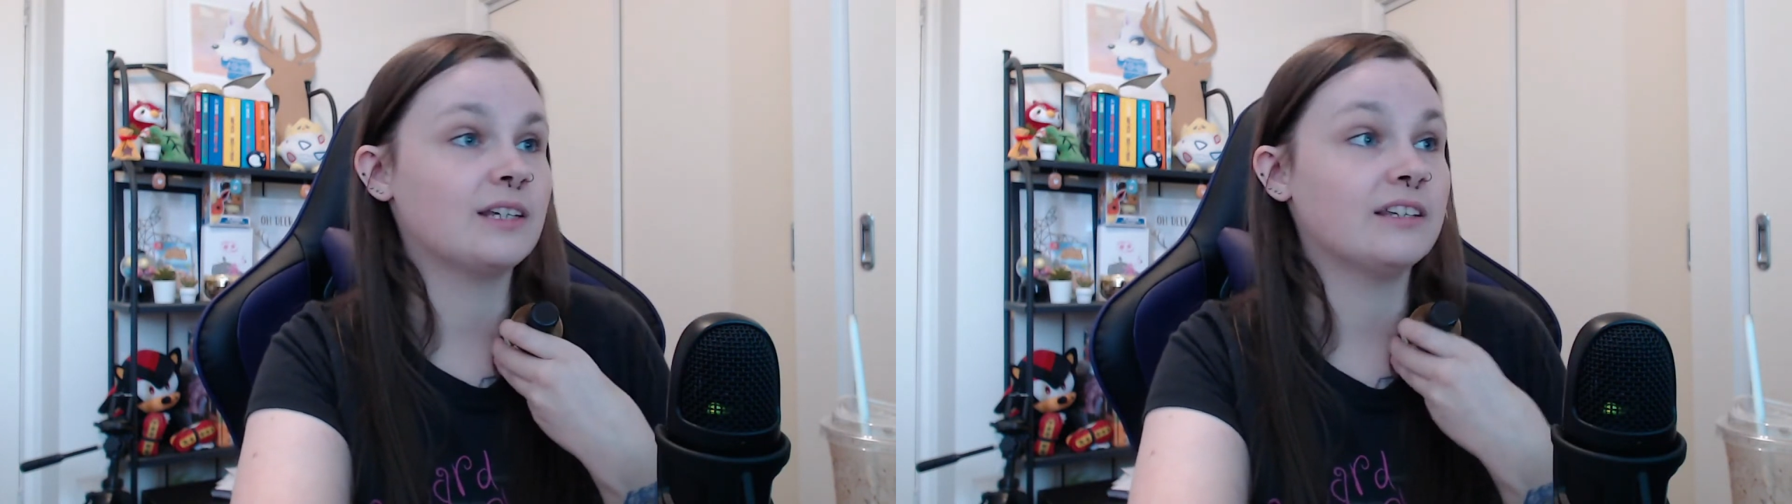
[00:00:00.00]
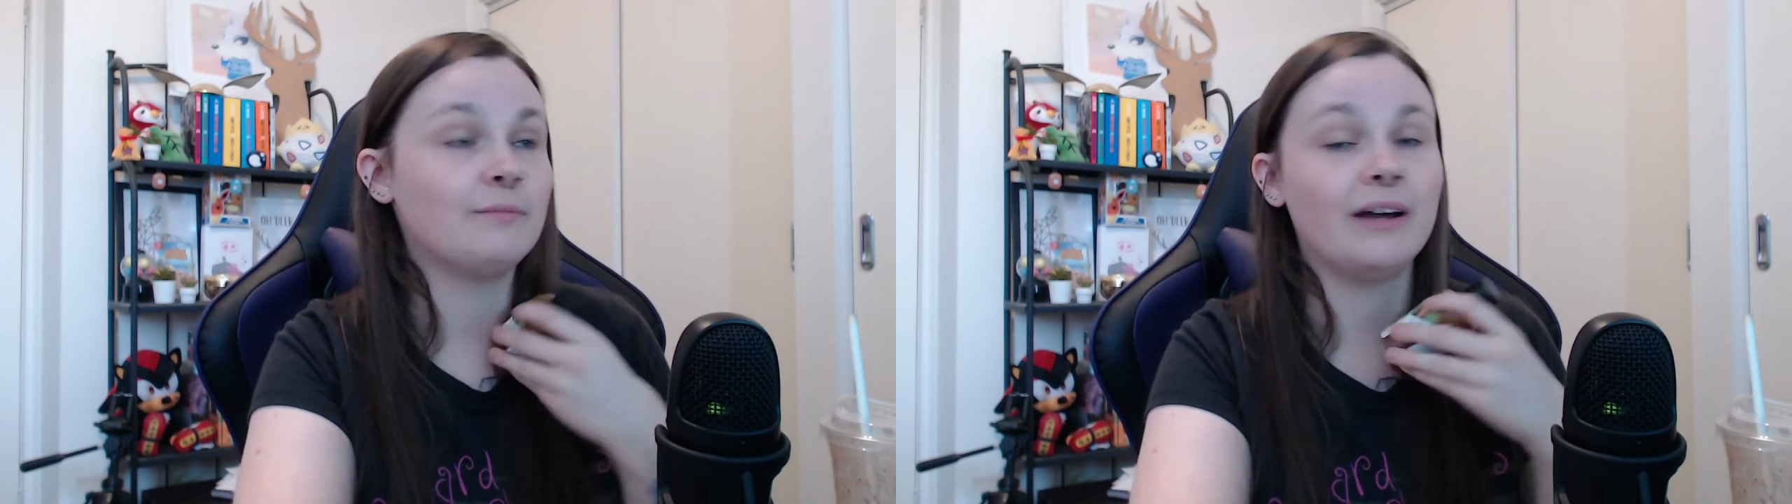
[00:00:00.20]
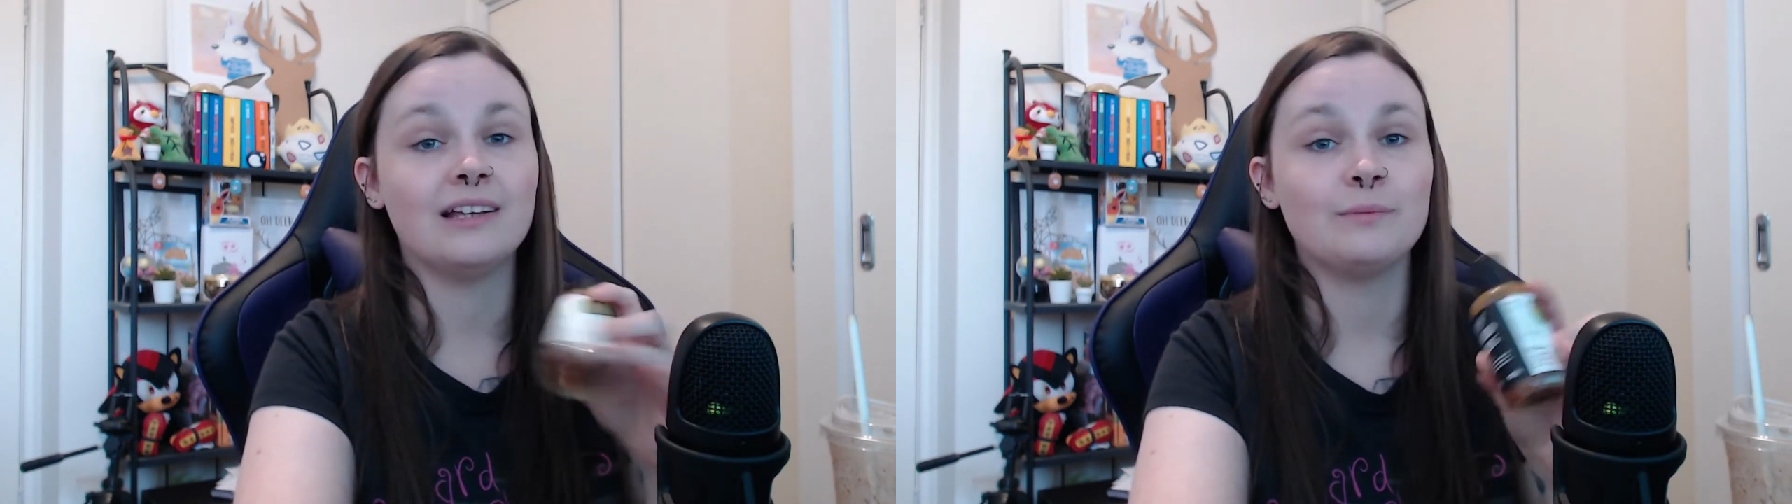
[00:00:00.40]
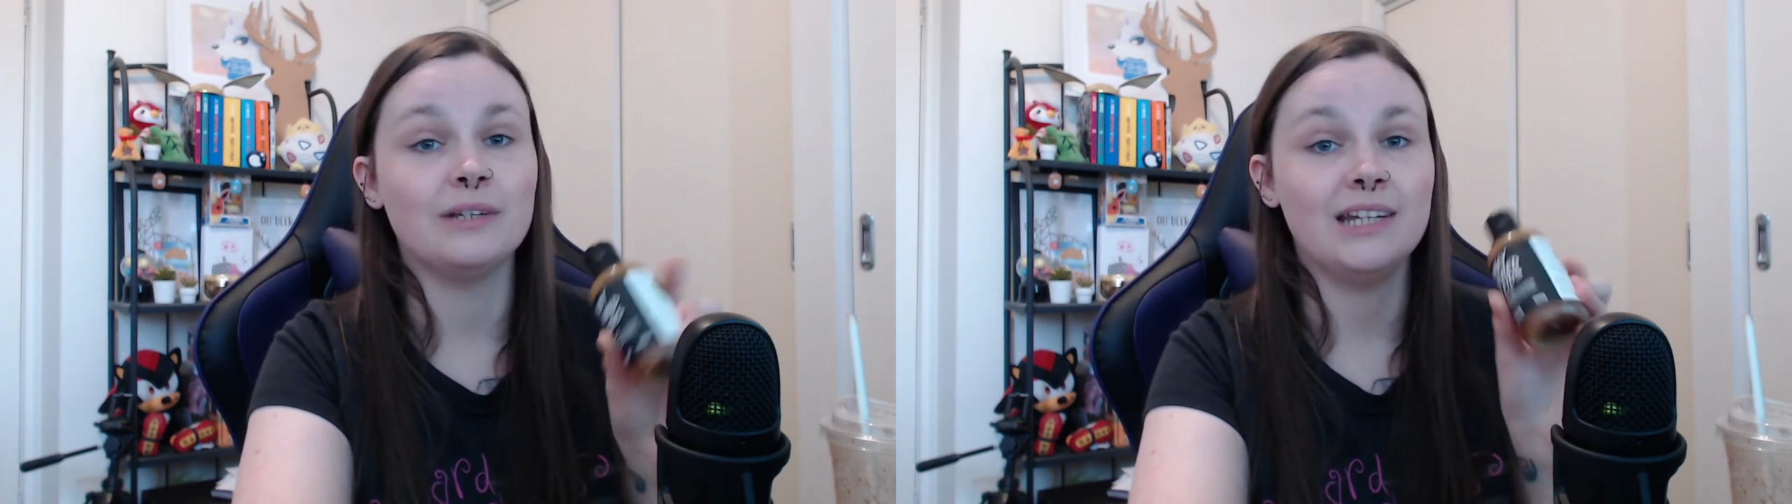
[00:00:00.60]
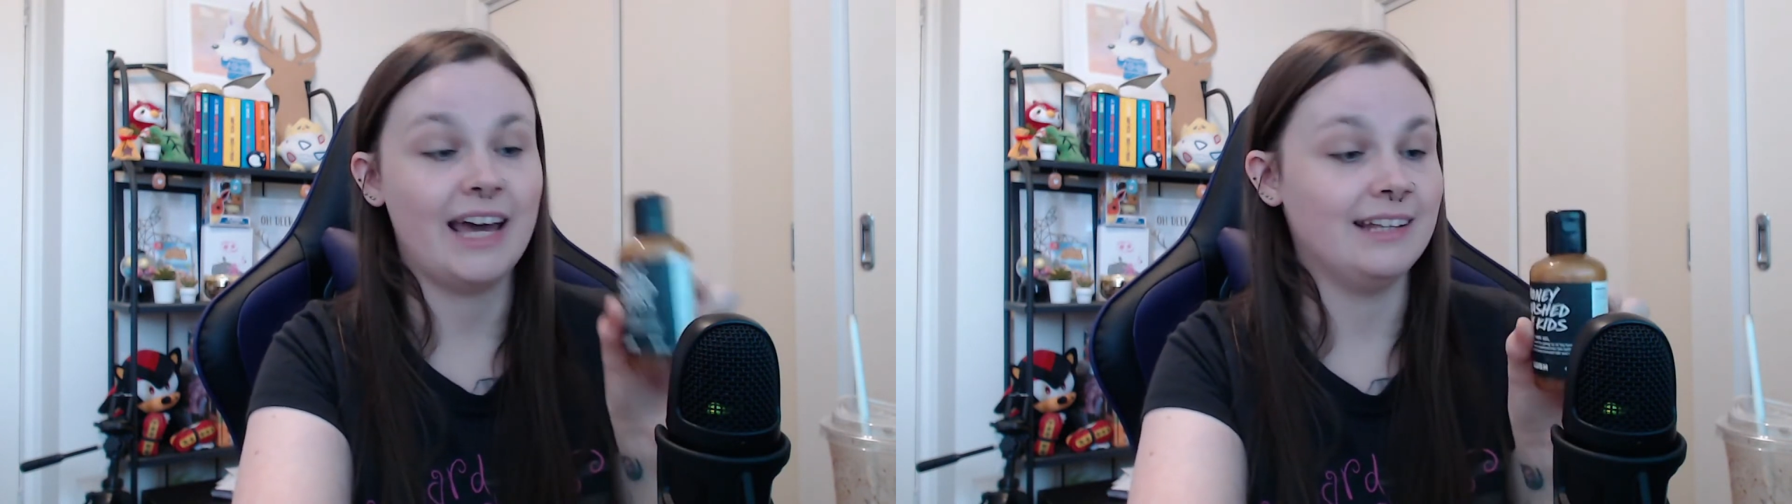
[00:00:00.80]
because my
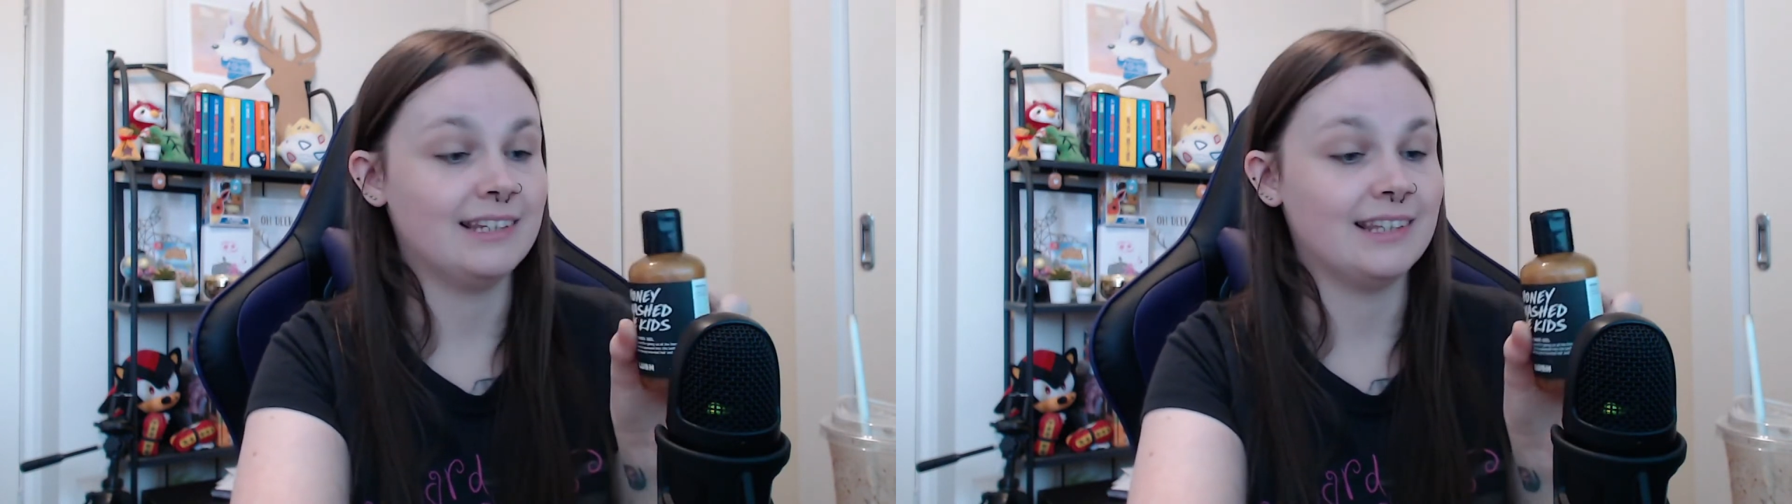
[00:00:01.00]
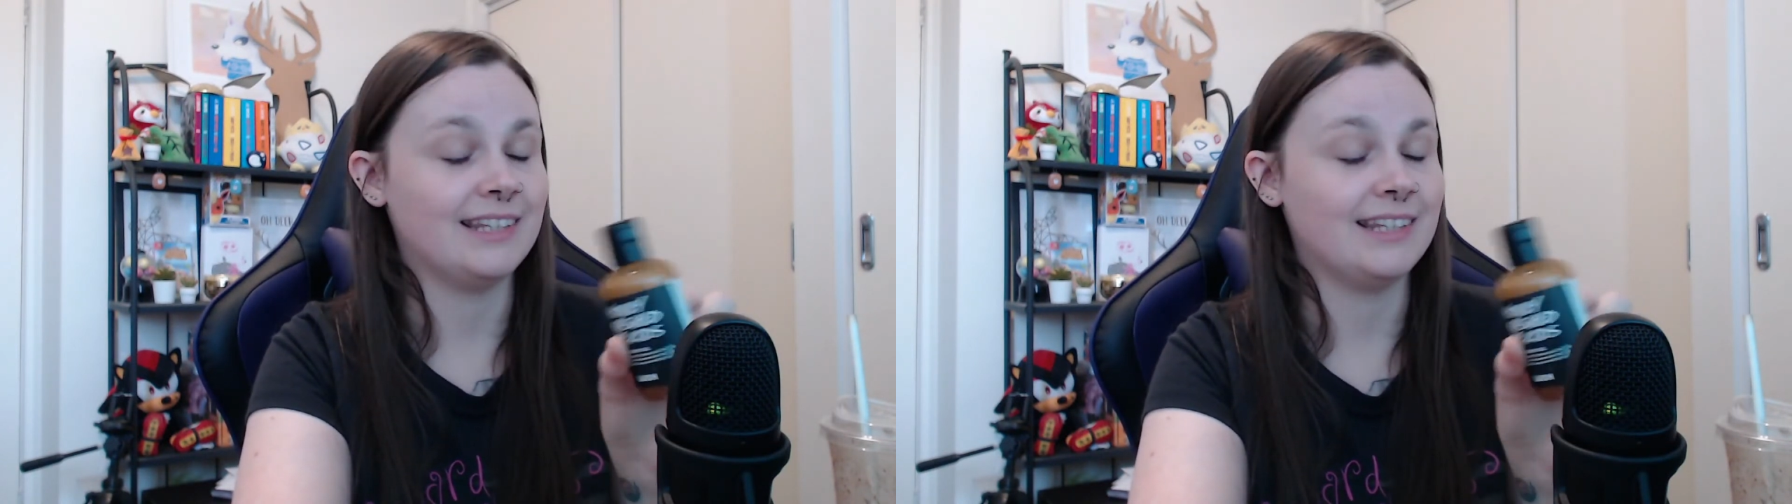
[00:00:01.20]
husband hates the